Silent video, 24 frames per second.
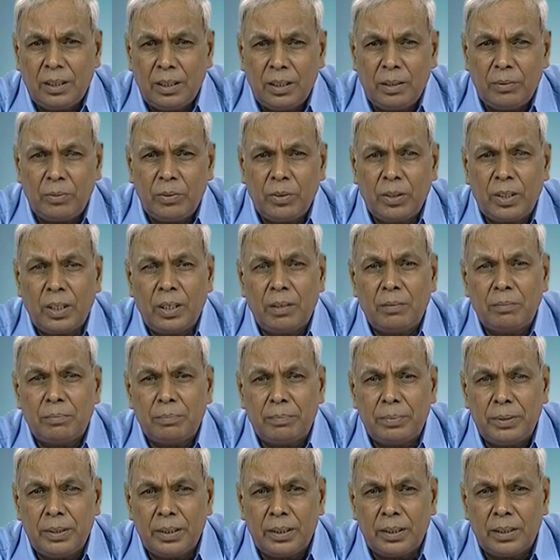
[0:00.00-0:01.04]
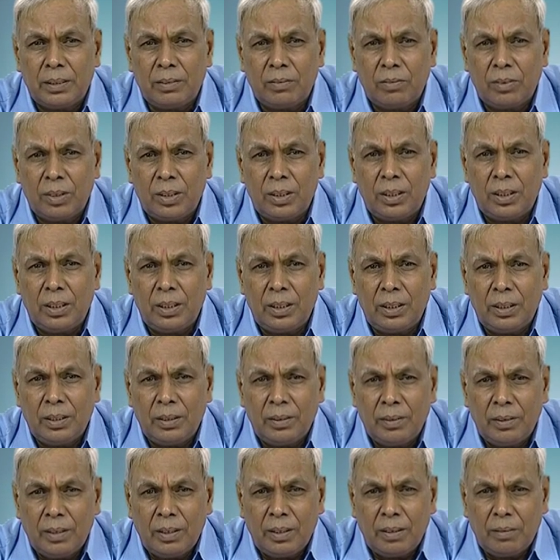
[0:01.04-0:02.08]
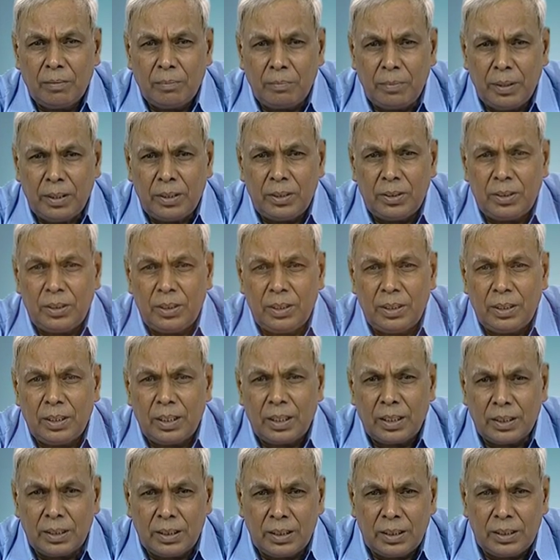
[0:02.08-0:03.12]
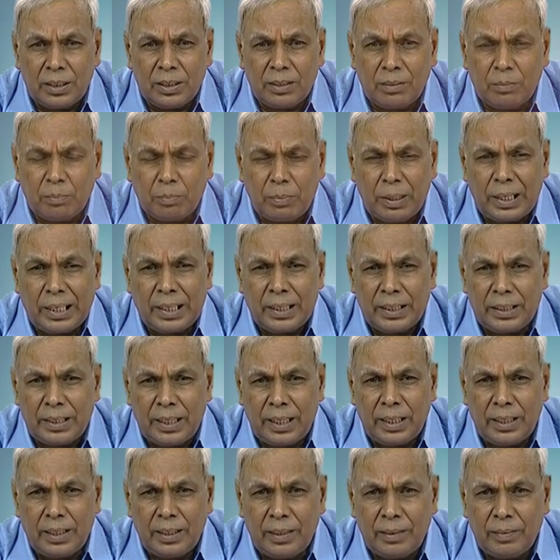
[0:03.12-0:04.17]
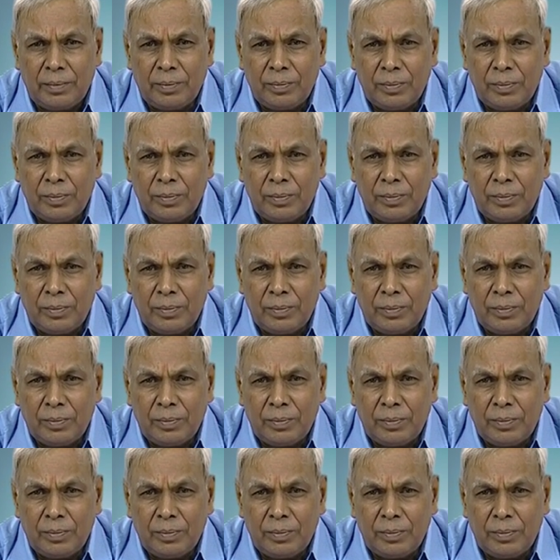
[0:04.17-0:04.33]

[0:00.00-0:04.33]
if you compare with the benzene or the paraxylene.